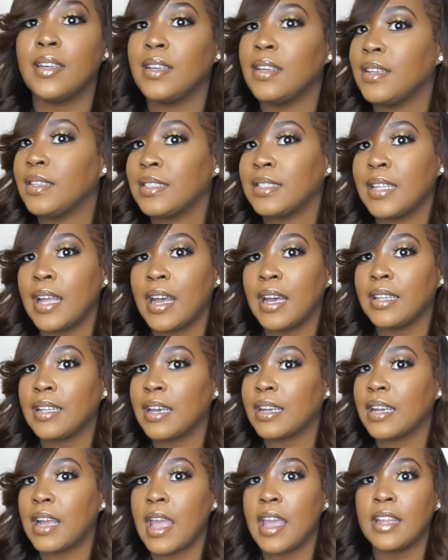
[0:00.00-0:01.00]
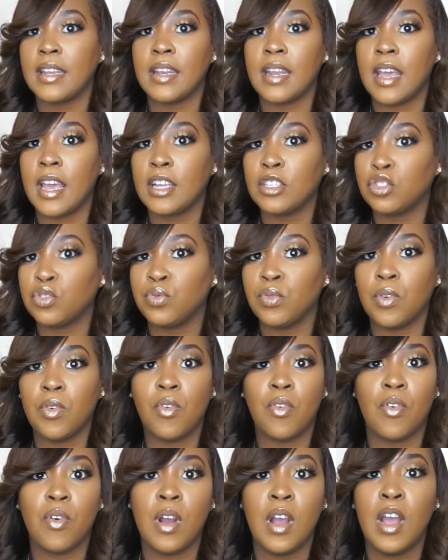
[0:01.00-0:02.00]
is not like a
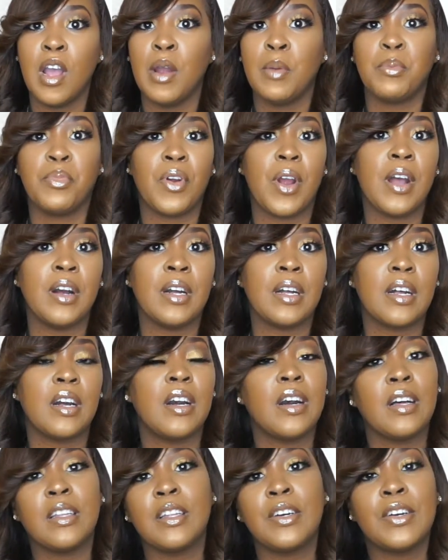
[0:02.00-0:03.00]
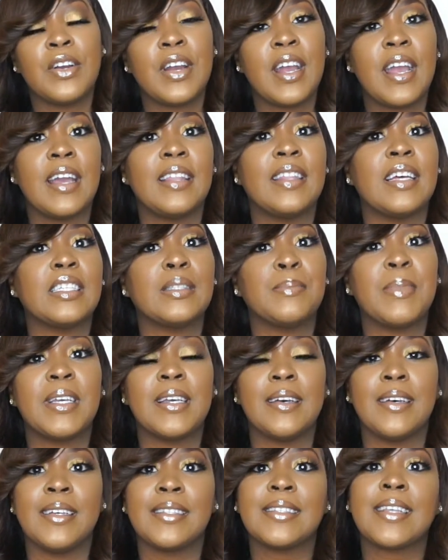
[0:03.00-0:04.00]
natural brown color, and that's
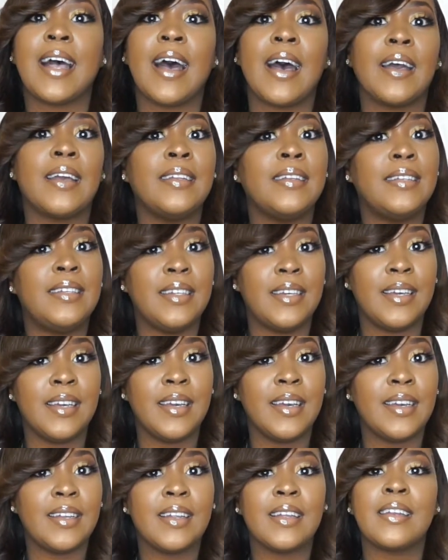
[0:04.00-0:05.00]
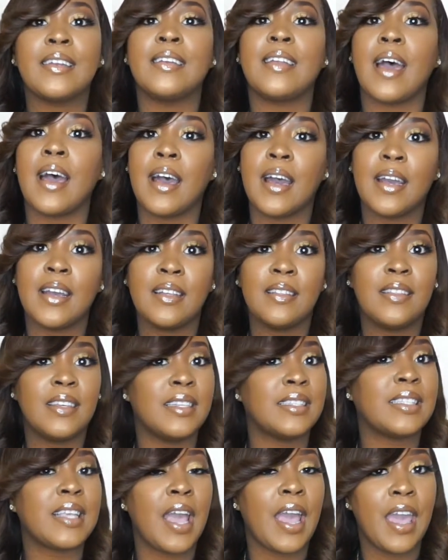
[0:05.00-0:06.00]
because I did dye
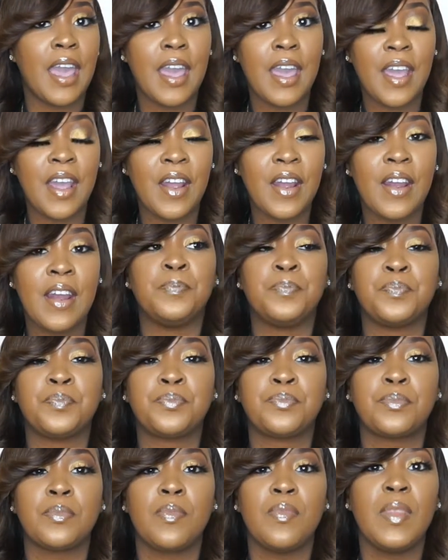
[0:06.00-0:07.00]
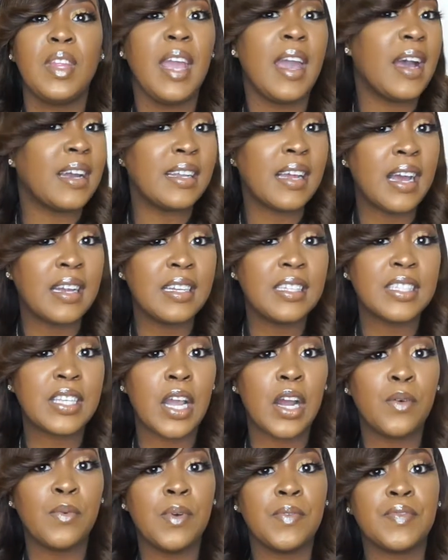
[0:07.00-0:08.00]
this hair. I got this
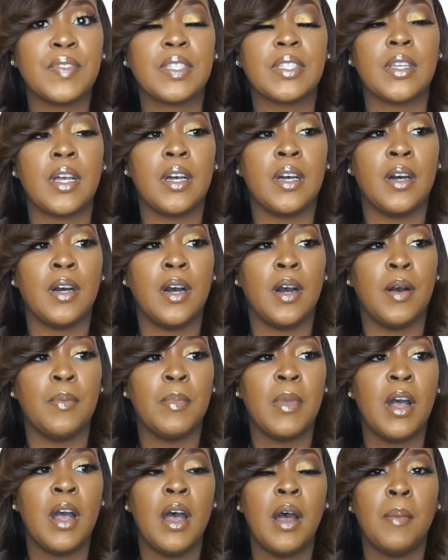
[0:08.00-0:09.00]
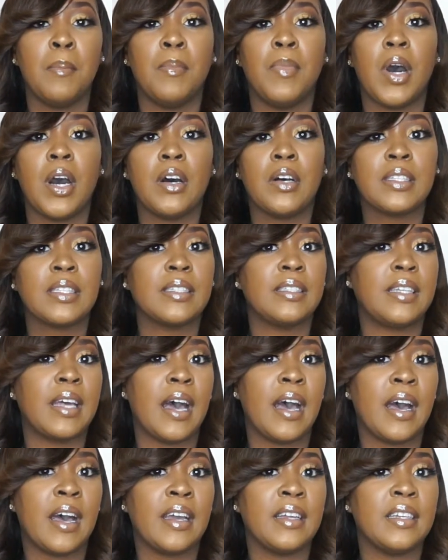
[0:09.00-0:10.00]
hair with some box
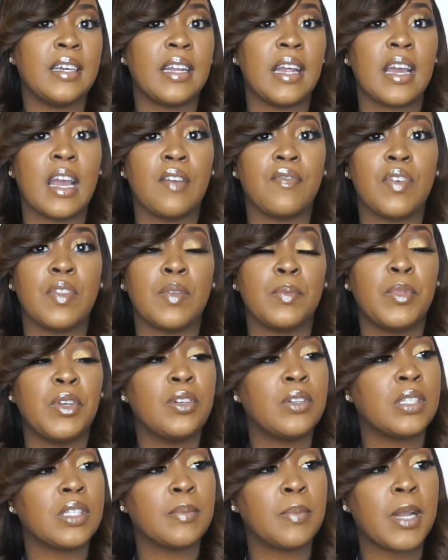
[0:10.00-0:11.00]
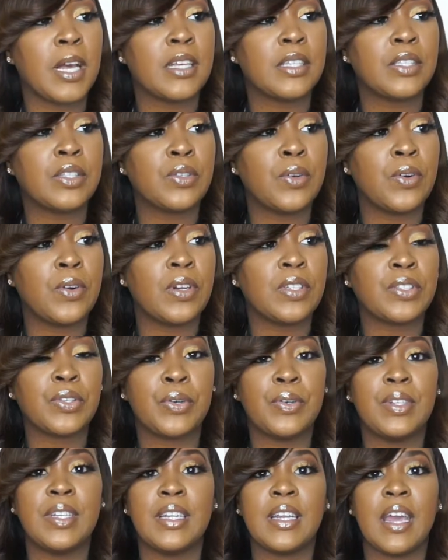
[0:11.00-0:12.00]
dye that I got from the beauty supply store, so
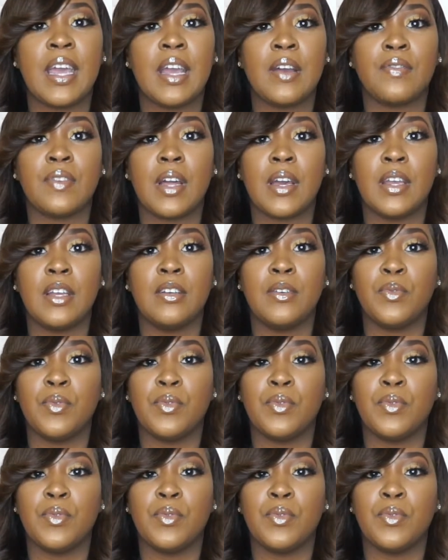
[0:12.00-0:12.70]
it didn't have like